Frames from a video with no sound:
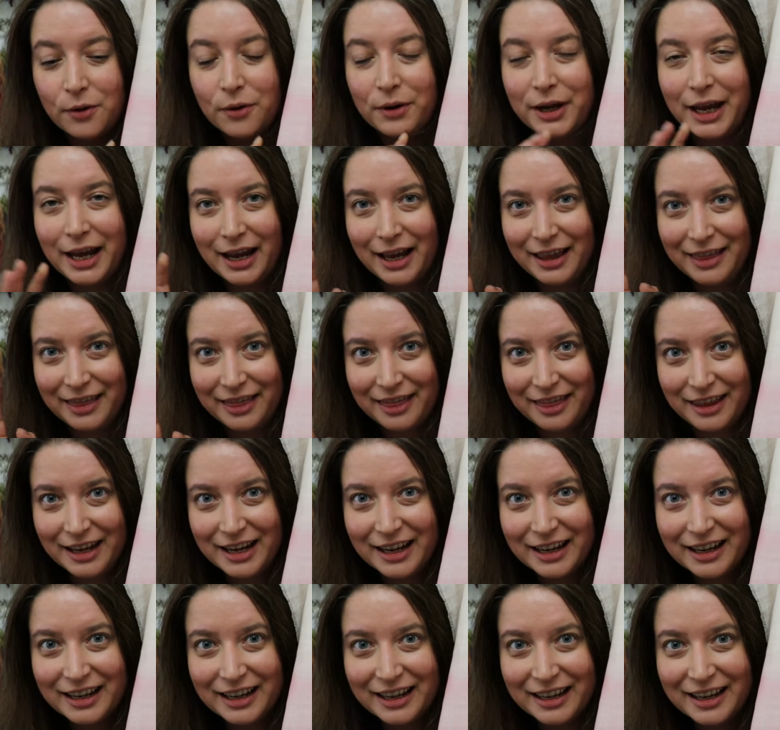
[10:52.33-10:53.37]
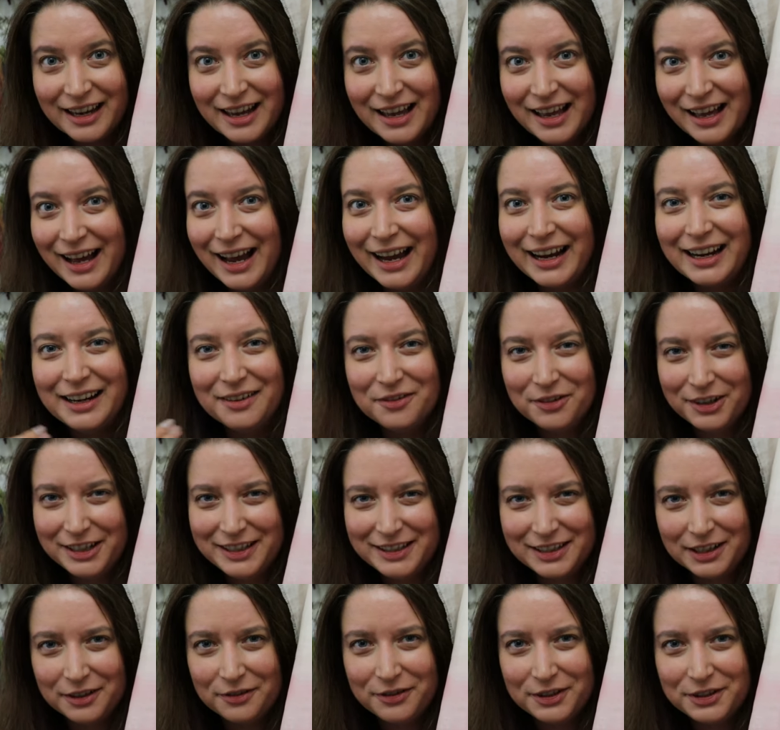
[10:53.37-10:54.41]
okay, I think I can
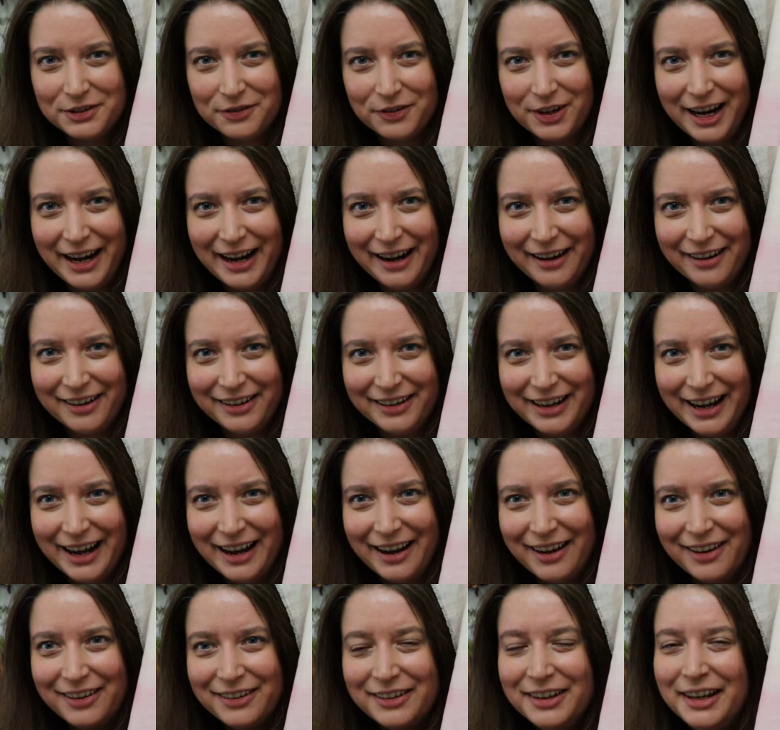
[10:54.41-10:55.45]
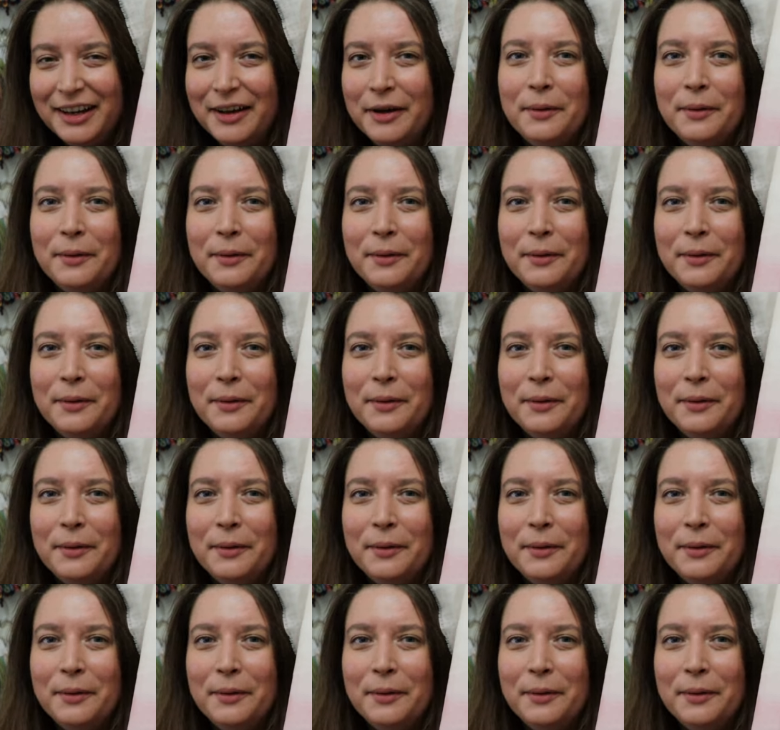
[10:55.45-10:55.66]
resurface for air now.